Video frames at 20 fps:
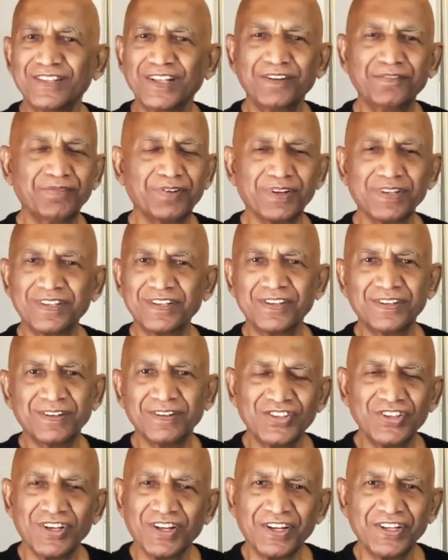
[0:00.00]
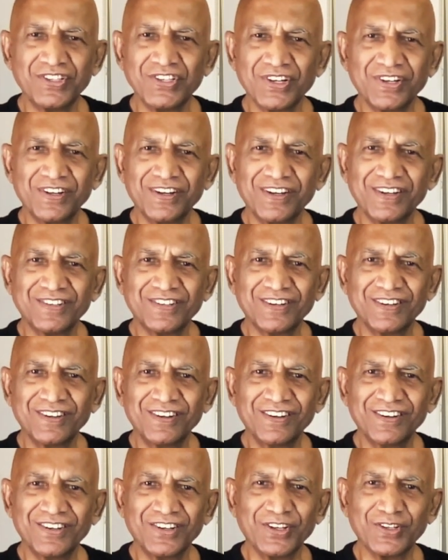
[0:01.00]
then further regeneration
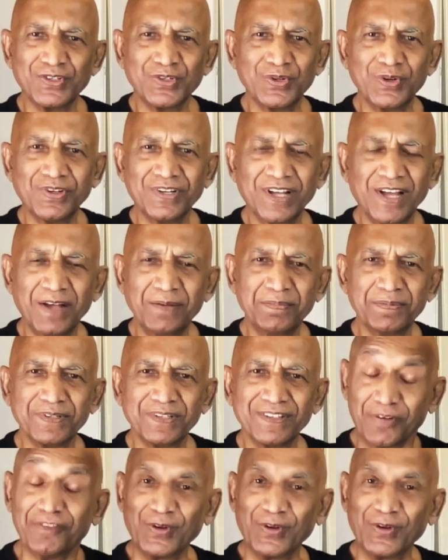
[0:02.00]
does not happen.